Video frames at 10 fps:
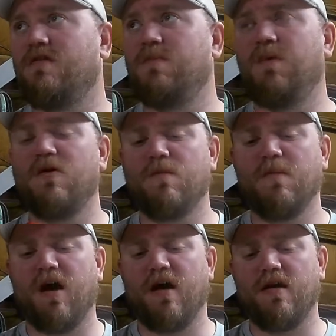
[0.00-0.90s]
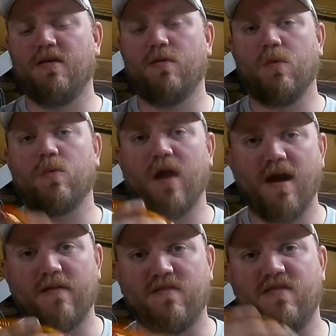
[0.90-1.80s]
spook body with
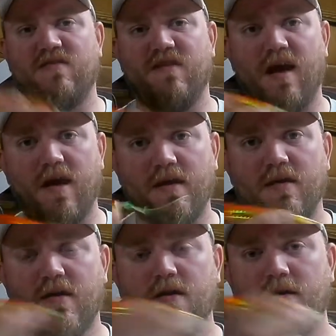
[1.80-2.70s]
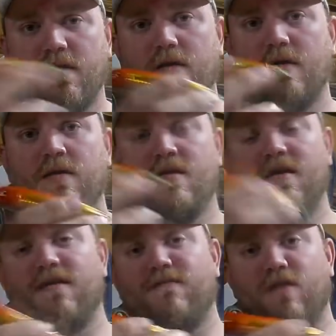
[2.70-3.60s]
rattles inside
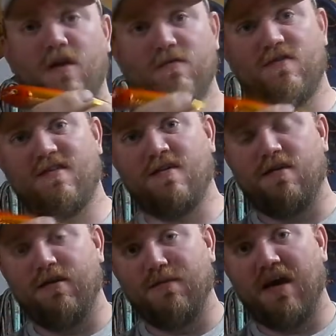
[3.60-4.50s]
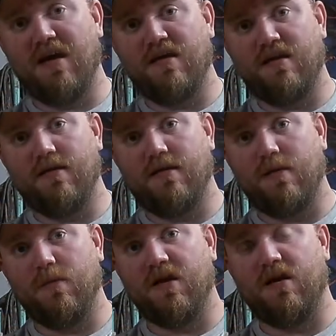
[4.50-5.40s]
that floats your bait,
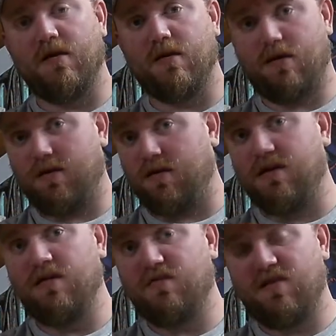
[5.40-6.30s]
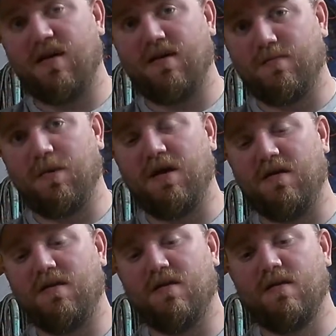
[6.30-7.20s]
no matter a good sized
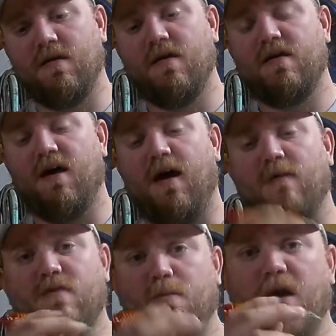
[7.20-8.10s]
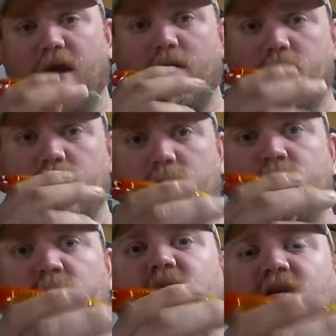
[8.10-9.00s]
bait, off the bottom,
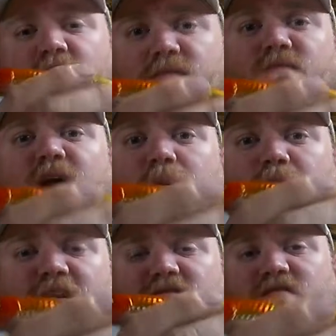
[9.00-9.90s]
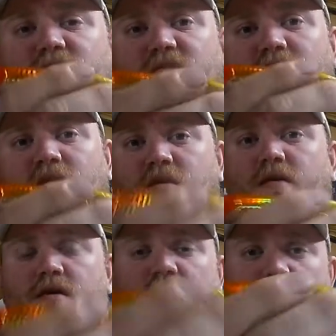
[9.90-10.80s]
and the vibrations
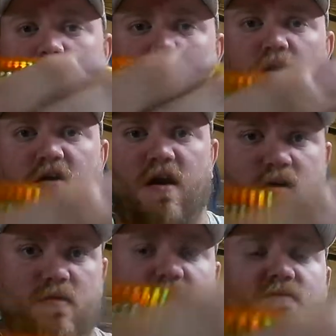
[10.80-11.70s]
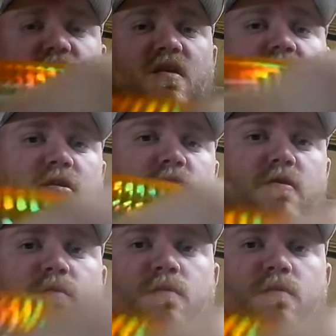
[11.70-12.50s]
in the water. I don't know if you can hear it.